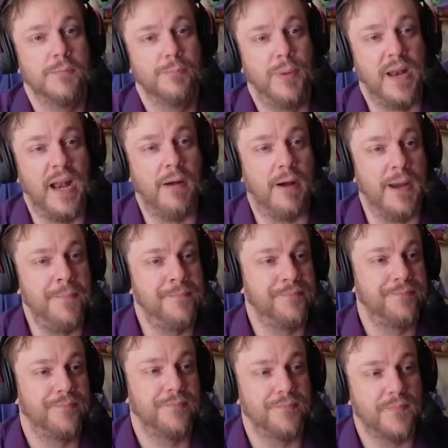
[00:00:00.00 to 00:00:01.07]
But anyway,
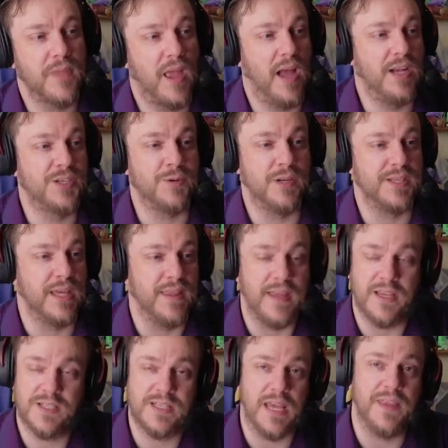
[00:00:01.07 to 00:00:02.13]
I just want
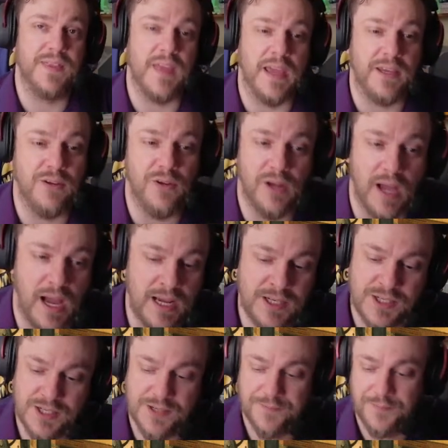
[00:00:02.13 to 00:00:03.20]
to say thank you to you
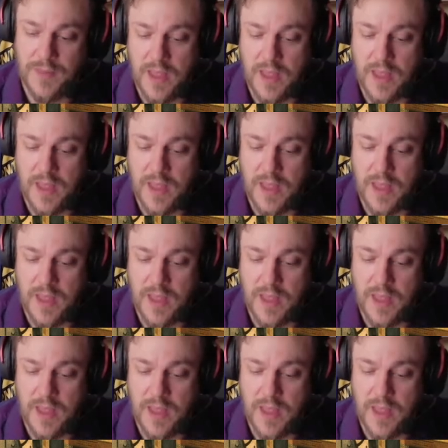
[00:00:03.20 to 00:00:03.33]
guys.